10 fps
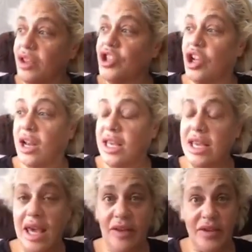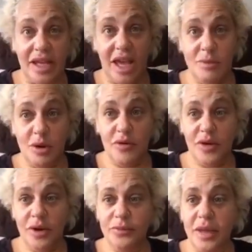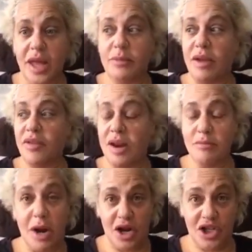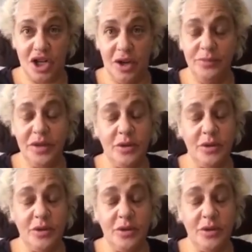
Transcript: Shawnee and Kevin came over, and my friend Marsha,